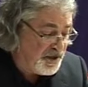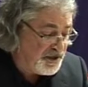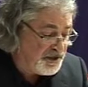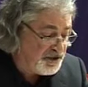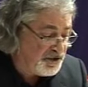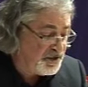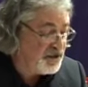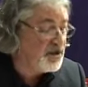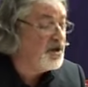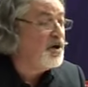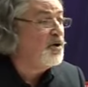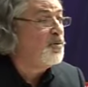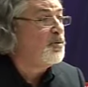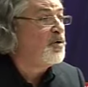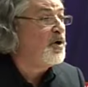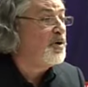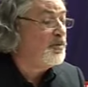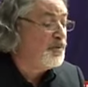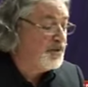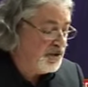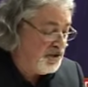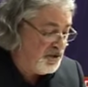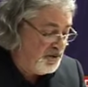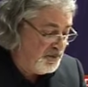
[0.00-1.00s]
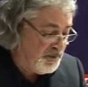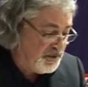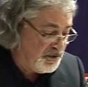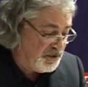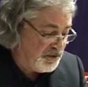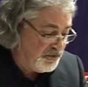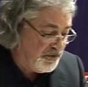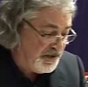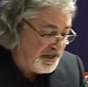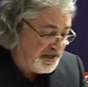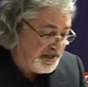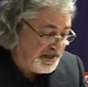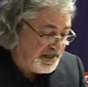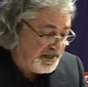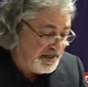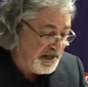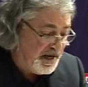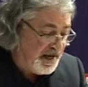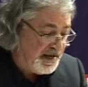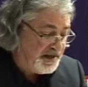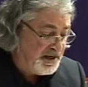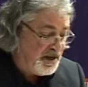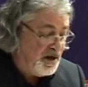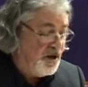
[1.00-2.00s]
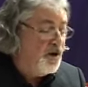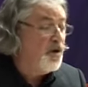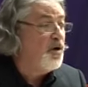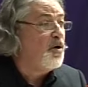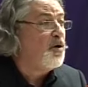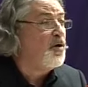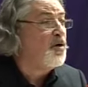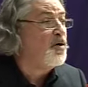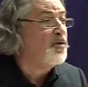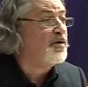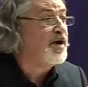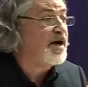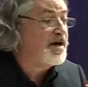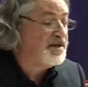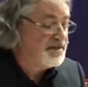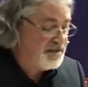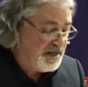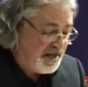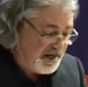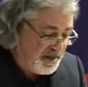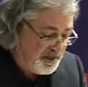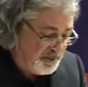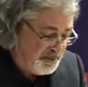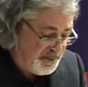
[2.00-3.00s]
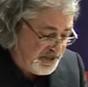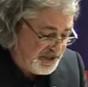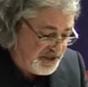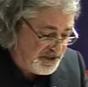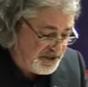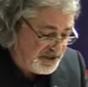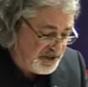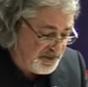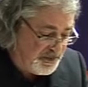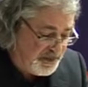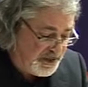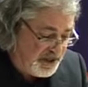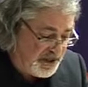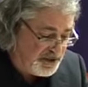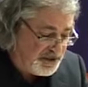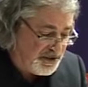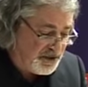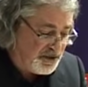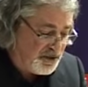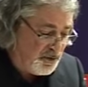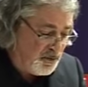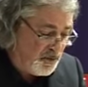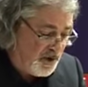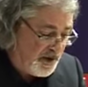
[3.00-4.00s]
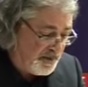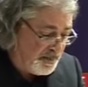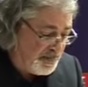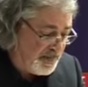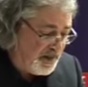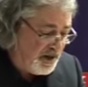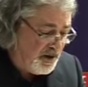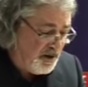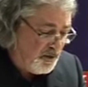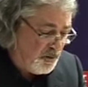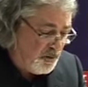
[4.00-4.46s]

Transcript: question, what were humans really like, or as an epistemological one,